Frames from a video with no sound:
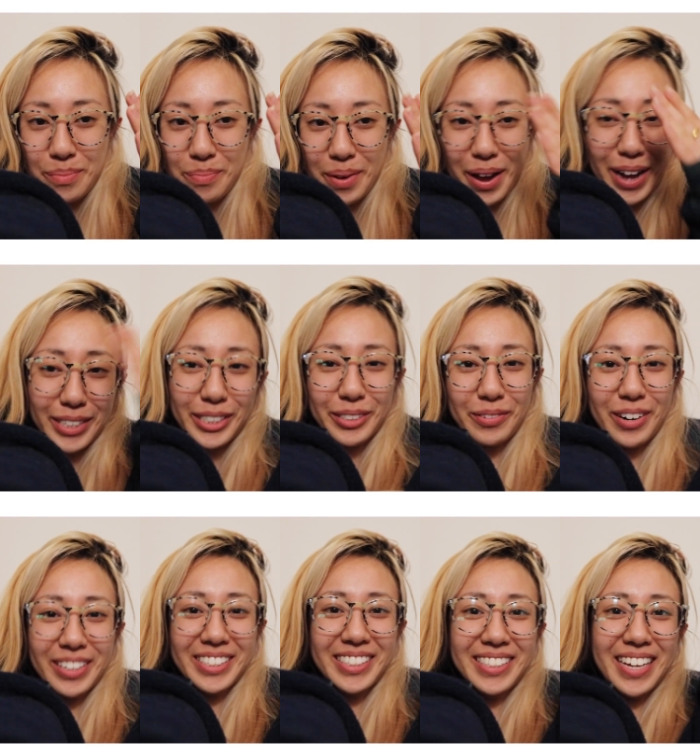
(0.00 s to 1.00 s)
but I just
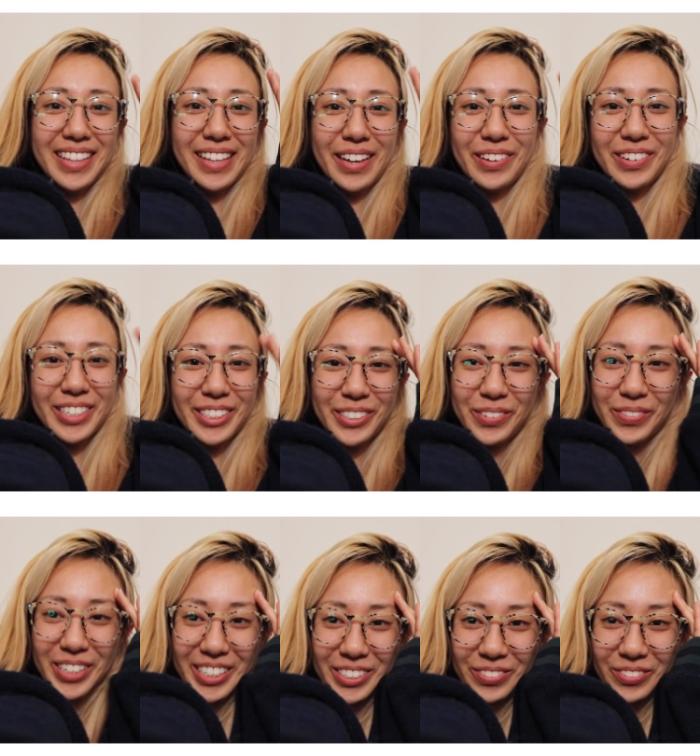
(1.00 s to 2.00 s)
wanted to say thank you guys so
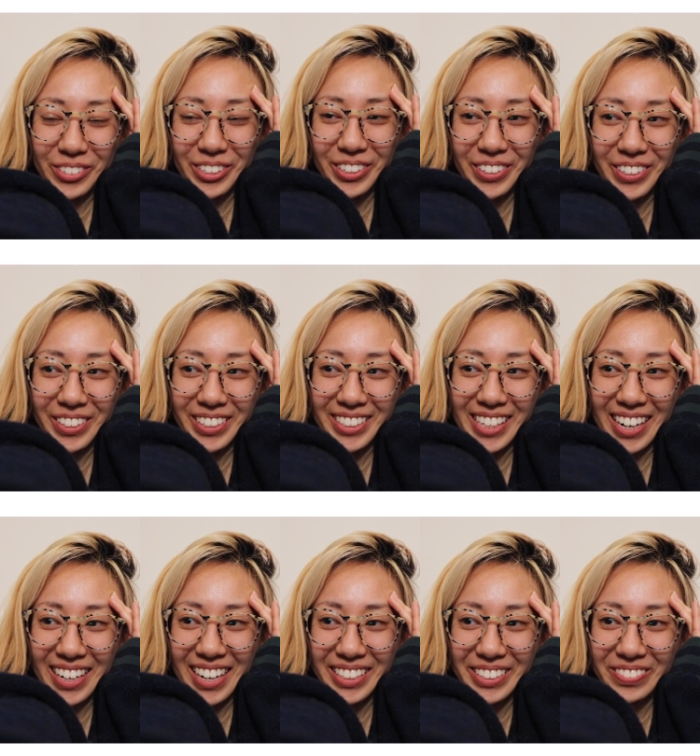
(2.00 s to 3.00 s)
much for ten K